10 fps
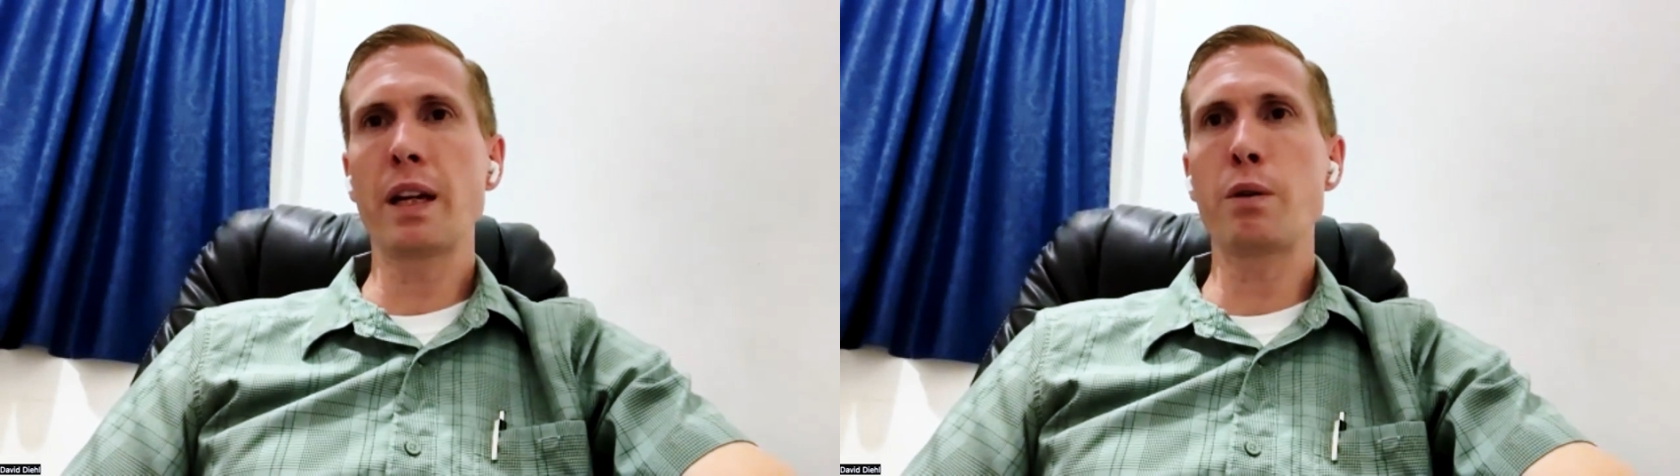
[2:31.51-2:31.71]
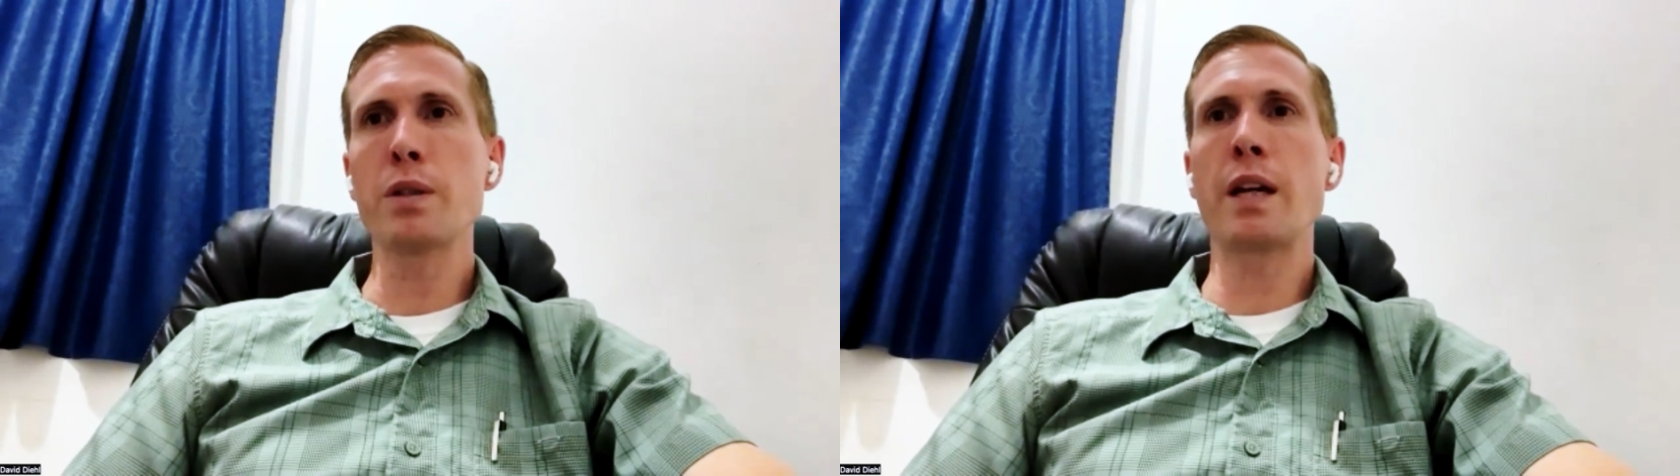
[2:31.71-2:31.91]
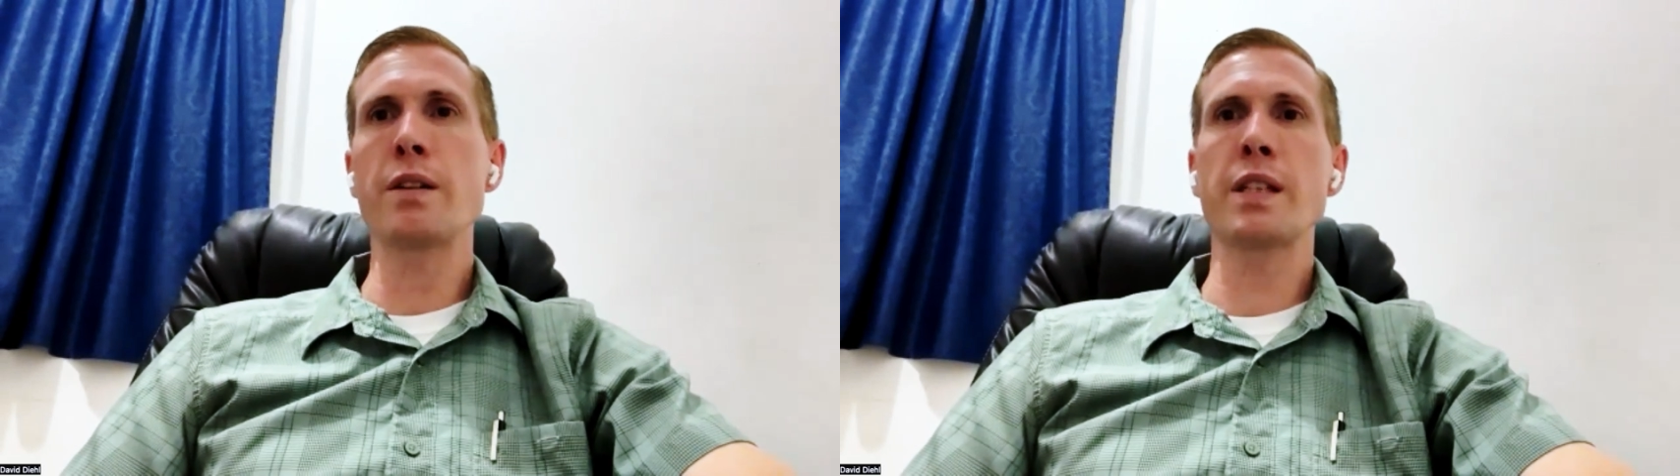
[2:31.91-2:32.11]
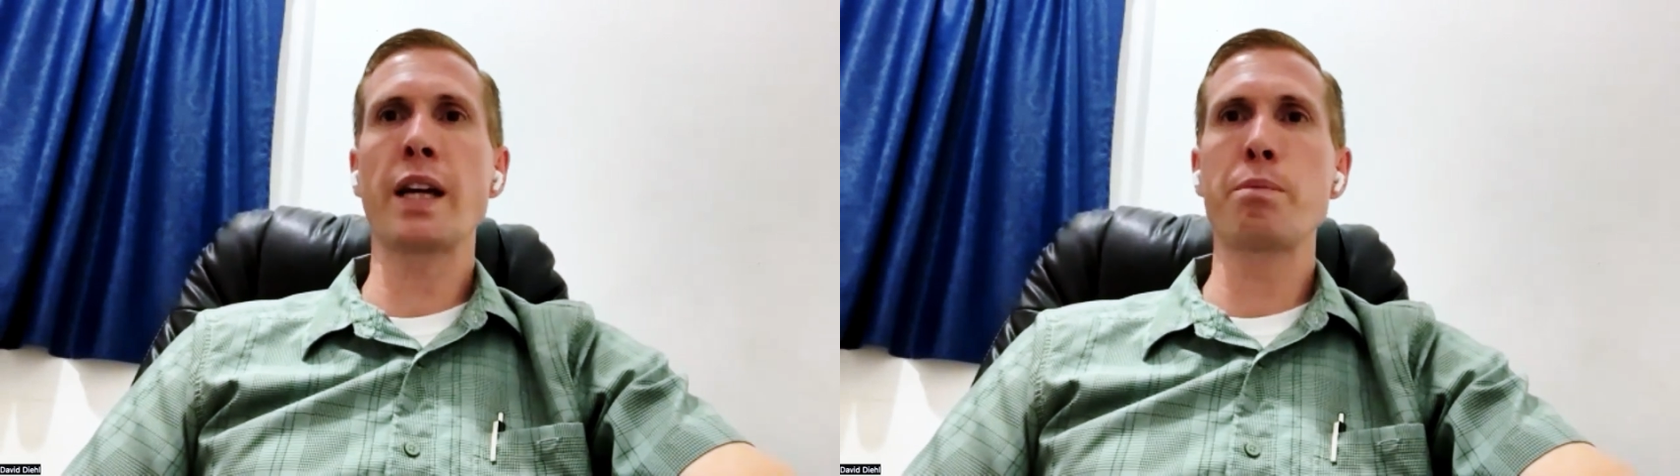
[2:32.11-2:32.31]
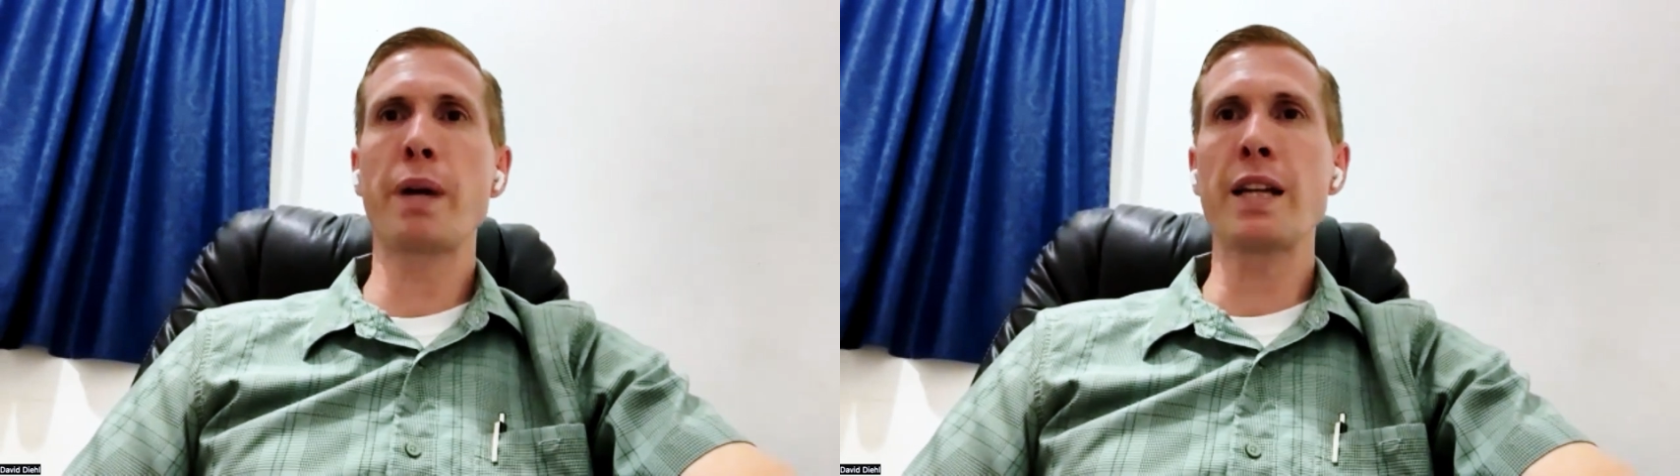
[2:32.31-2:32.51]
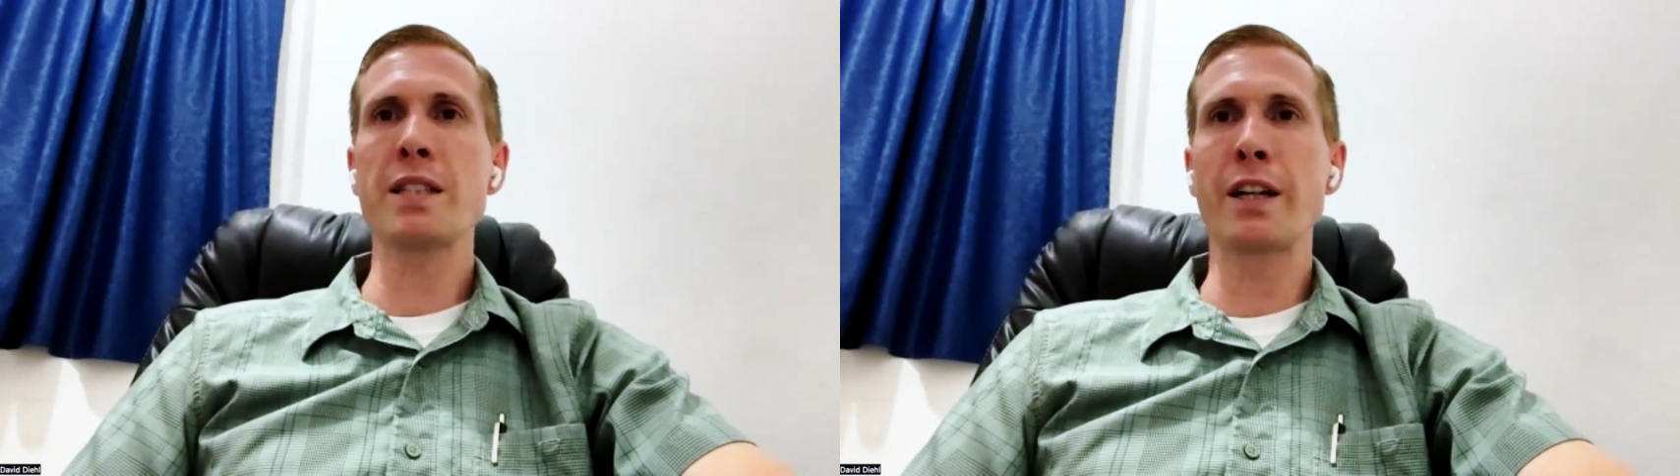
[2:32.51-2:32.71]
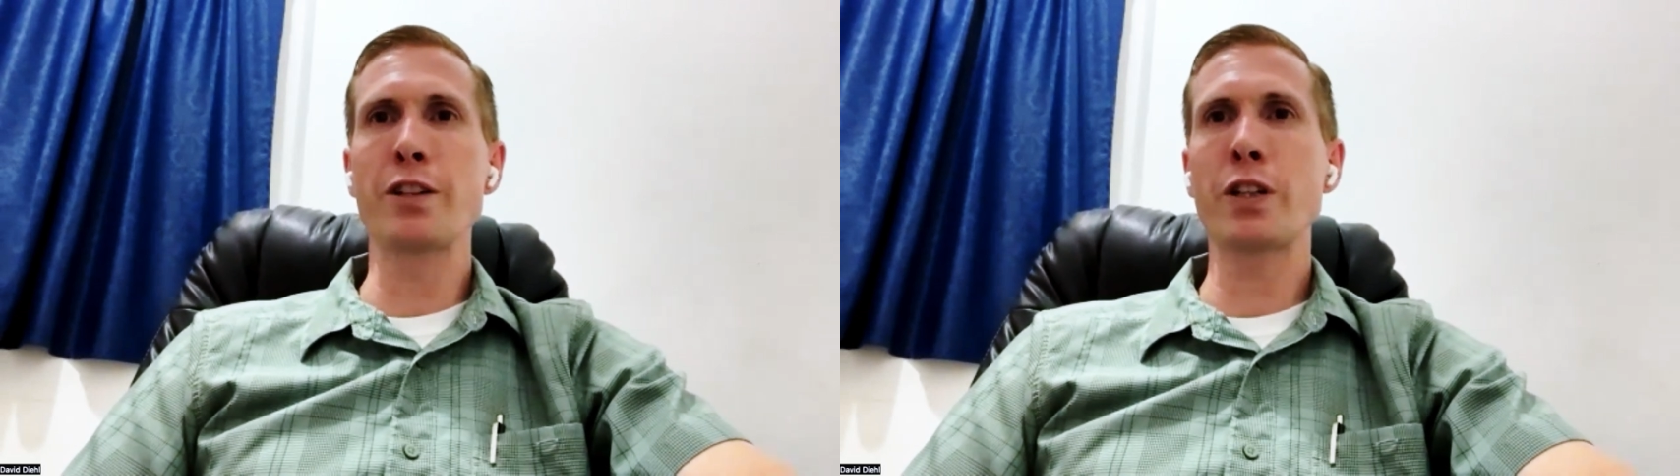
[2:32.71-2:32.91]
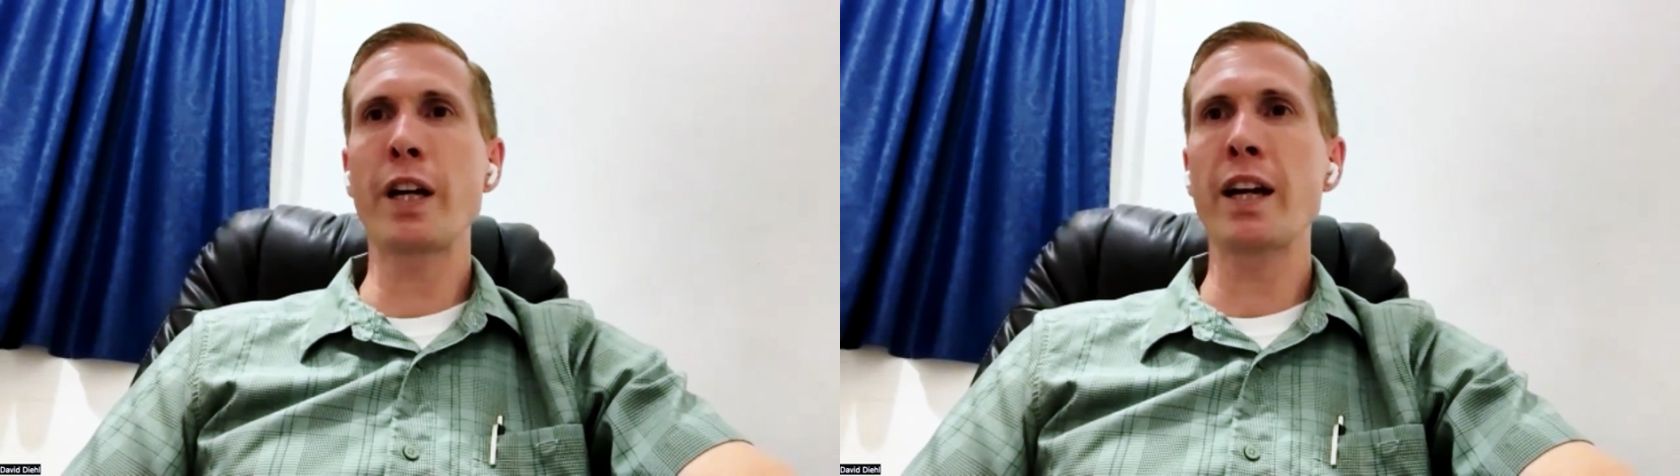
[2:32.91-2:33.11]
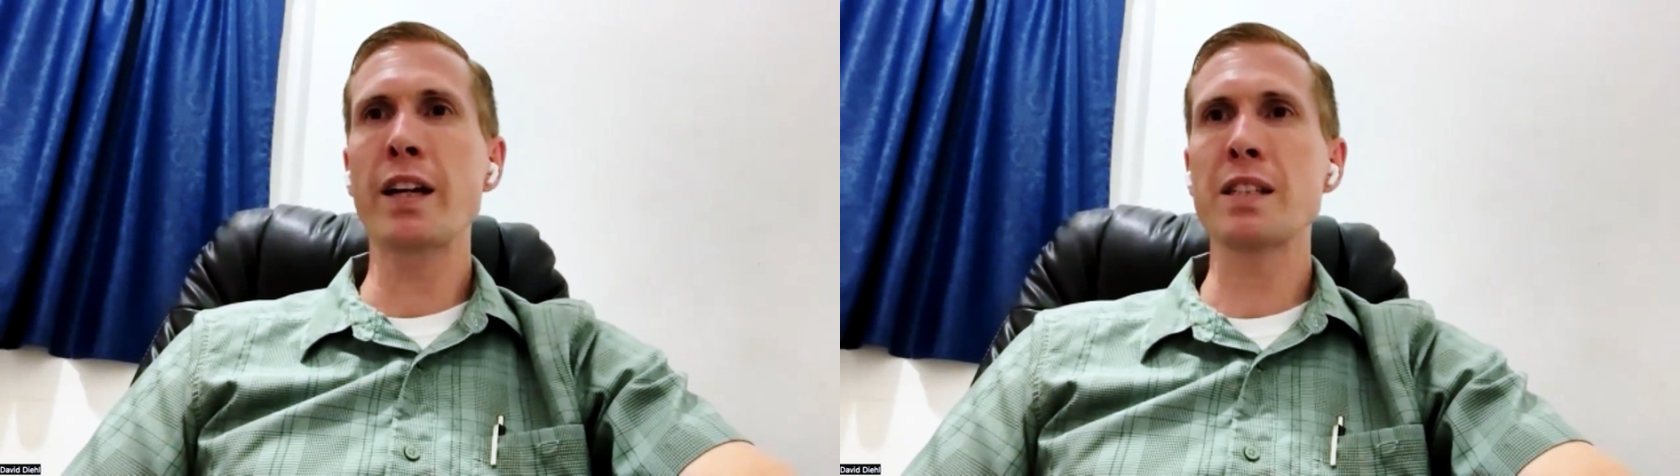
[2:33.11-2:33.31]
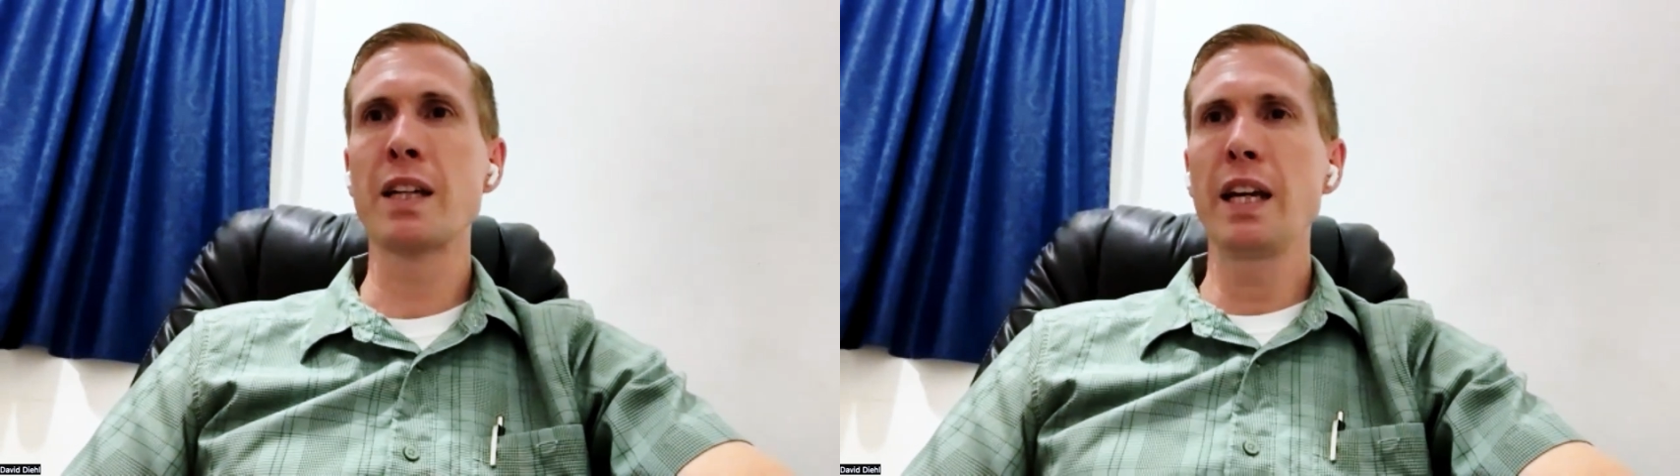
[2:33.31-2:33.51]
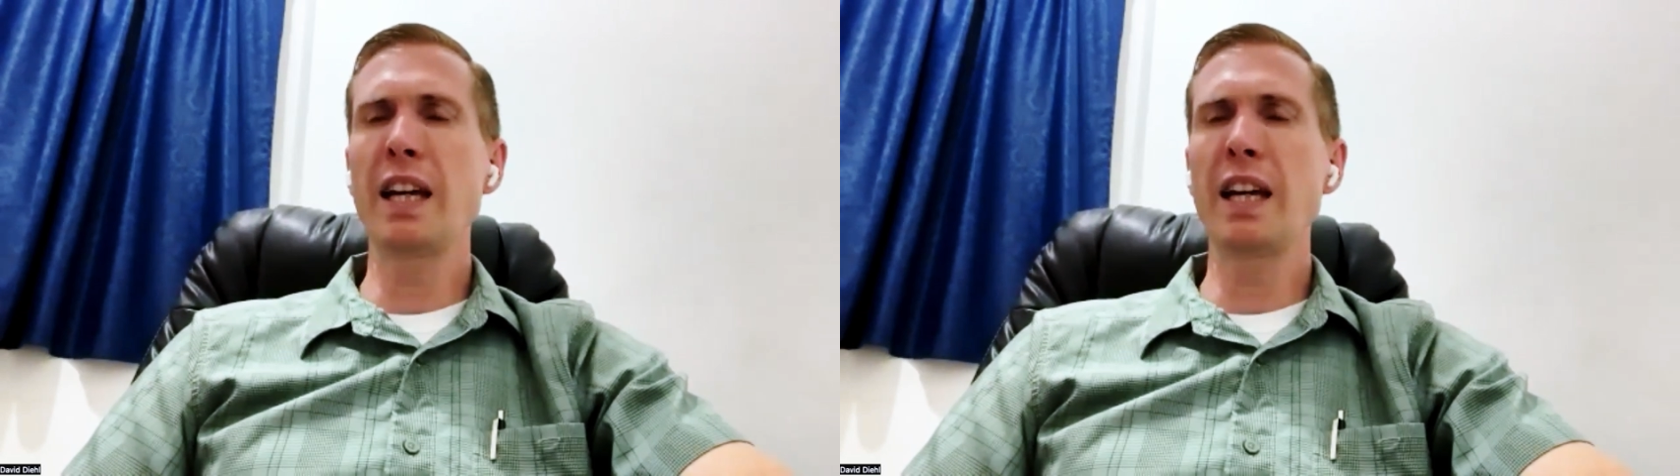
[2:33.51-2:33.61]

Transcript: I was outside passing out tracts.